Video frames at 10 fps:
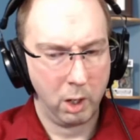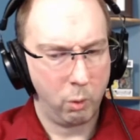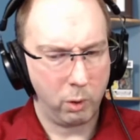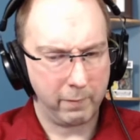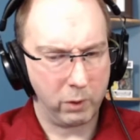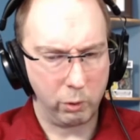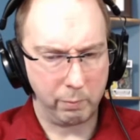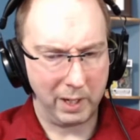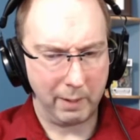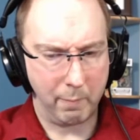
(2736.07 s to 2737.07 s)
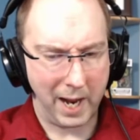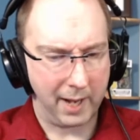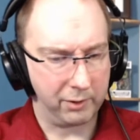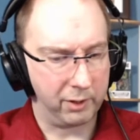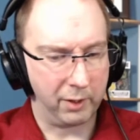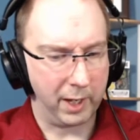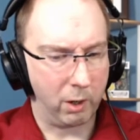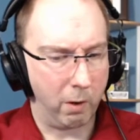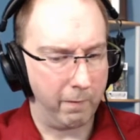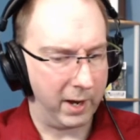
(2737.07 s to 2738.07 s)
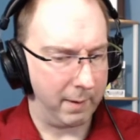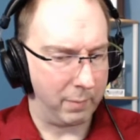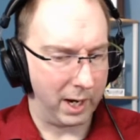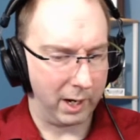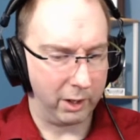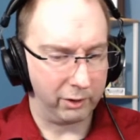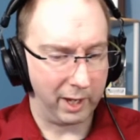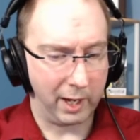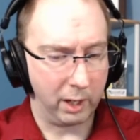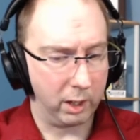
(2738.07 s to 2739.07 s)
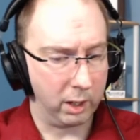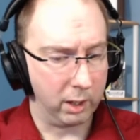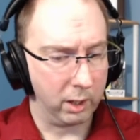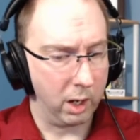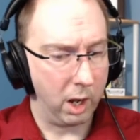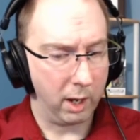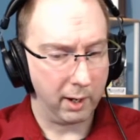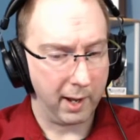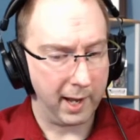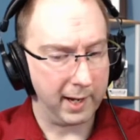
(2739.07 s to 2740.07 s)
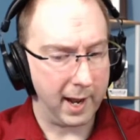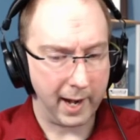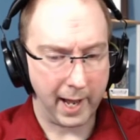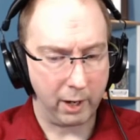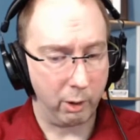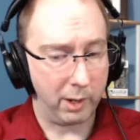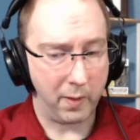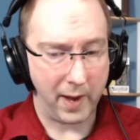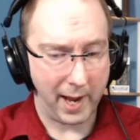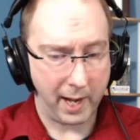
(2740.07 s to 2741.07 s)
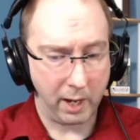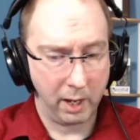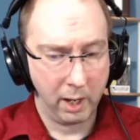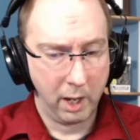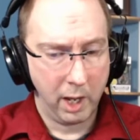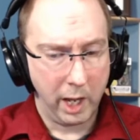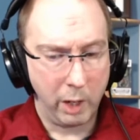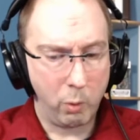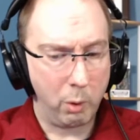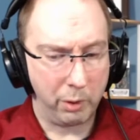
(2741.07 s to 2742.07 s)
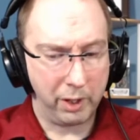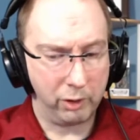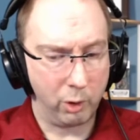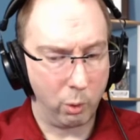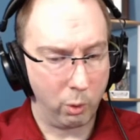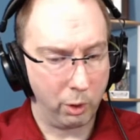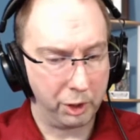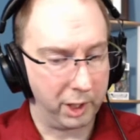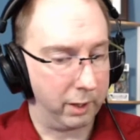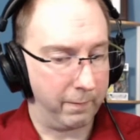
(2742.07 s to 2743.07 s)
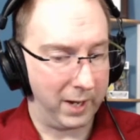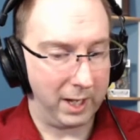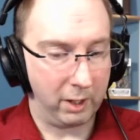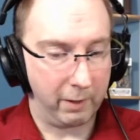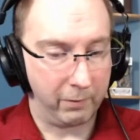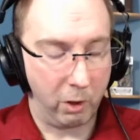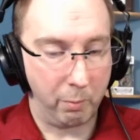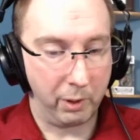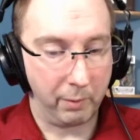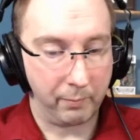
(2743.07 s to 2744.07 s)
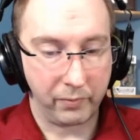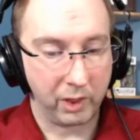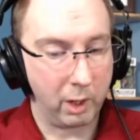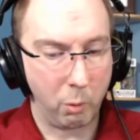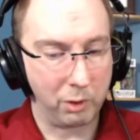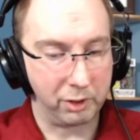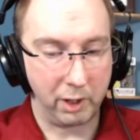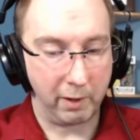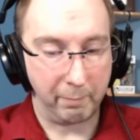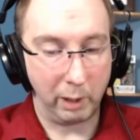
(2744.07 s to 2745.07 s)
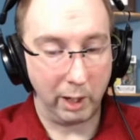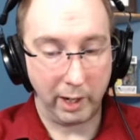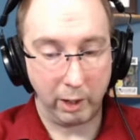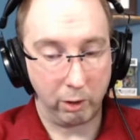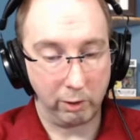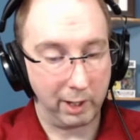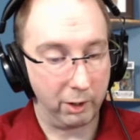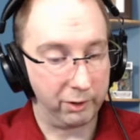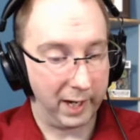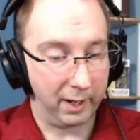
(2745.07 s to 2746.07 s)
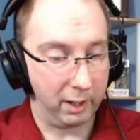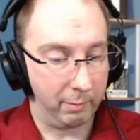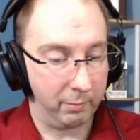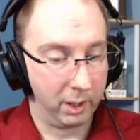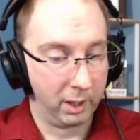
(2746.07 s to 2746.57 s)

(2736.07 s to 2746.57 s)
One of those big bats that they call vampires had got at her in the night, and what with his gorge and the vein left open, there wasn't enough blood in her to let her stand up,